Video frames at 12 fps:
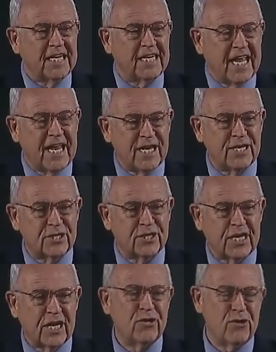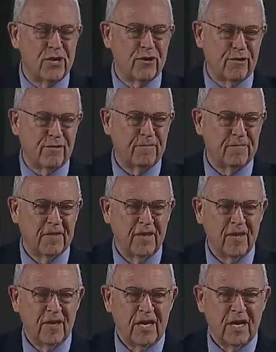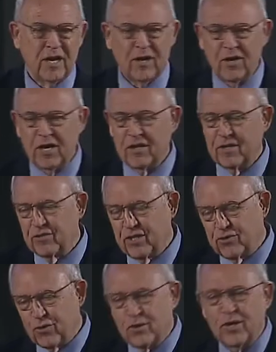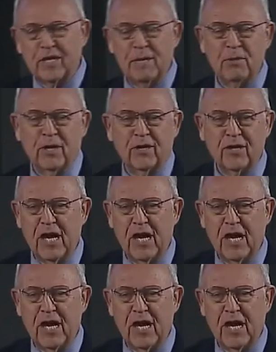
days a year. The Georgia Cumberland